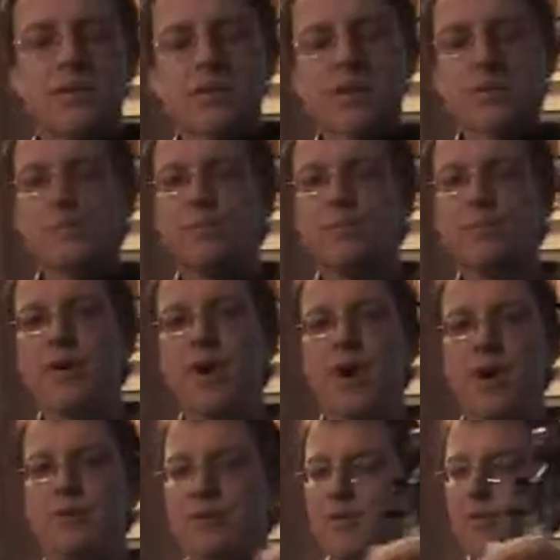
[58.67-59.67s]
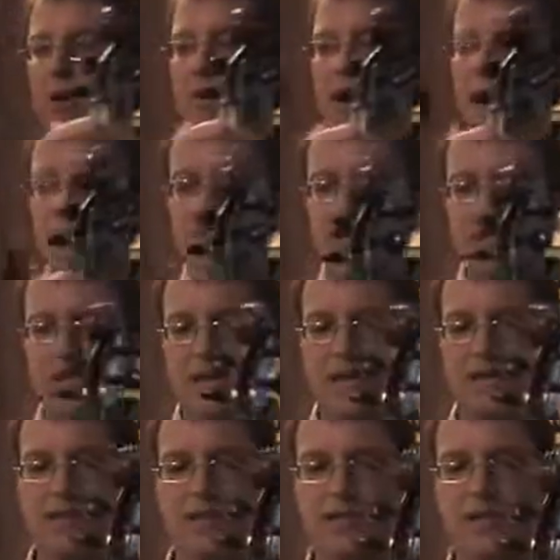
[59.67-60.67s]
So perhaps you've already seen
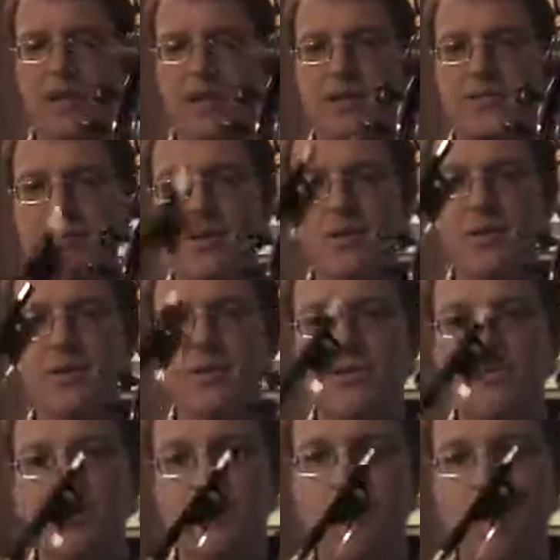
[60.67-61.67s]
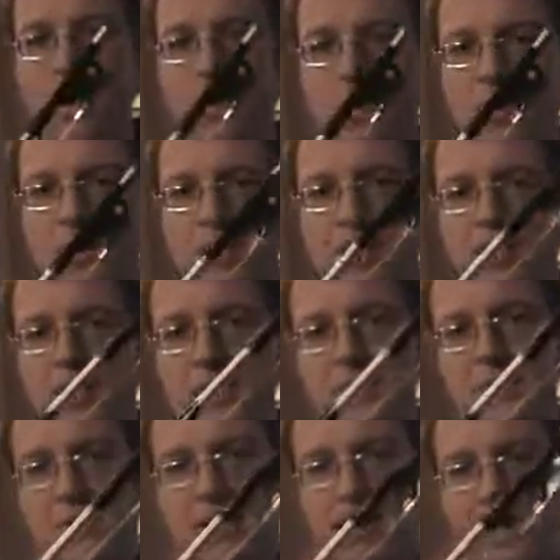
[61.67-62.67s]
the exercise where you hold your bow
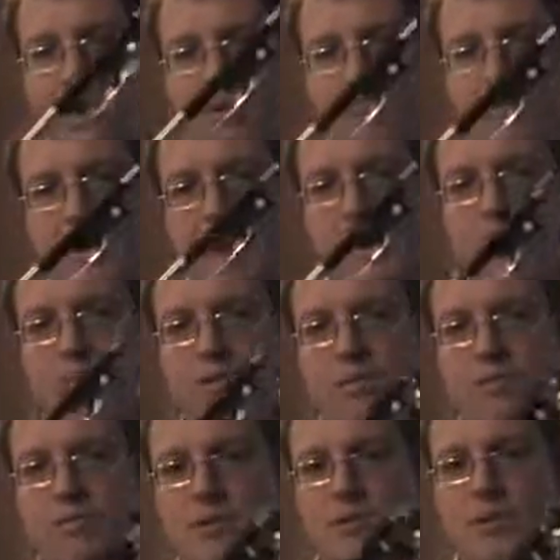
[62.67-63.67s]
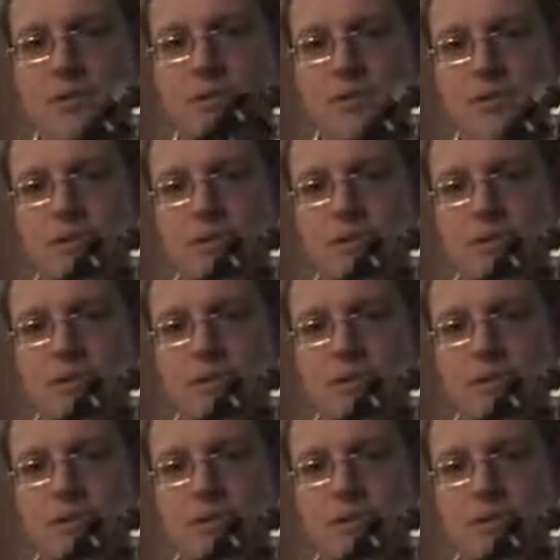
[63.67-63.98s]
upside down or backwards, where